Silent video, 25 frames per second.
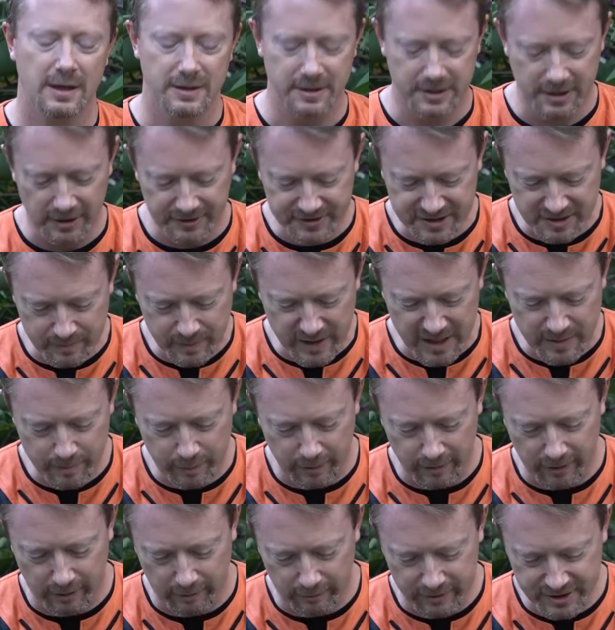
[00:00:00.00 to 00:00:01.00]
Guilty
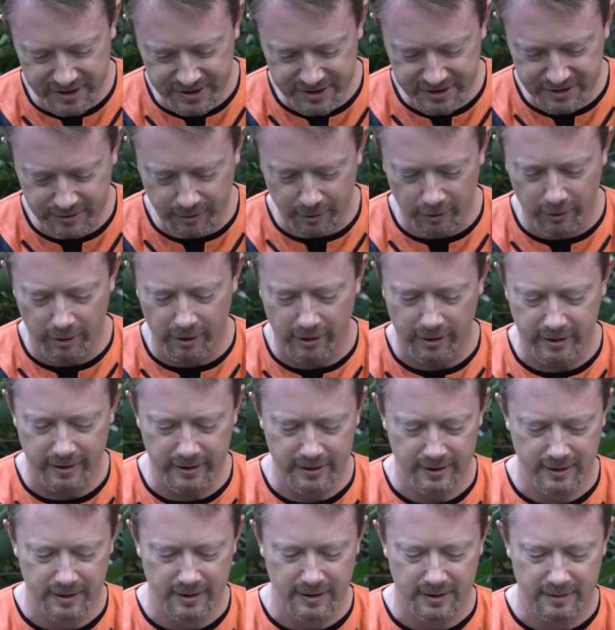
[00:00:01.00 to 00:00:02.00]
people are restored
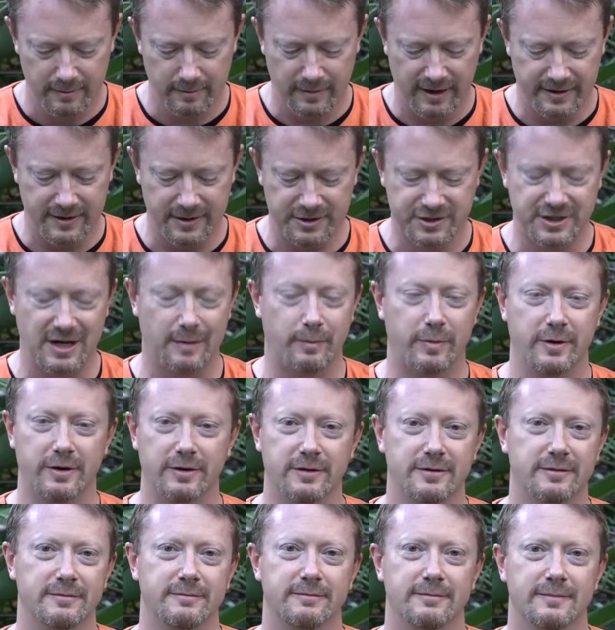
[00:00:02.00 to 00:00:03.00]
by the shepherd.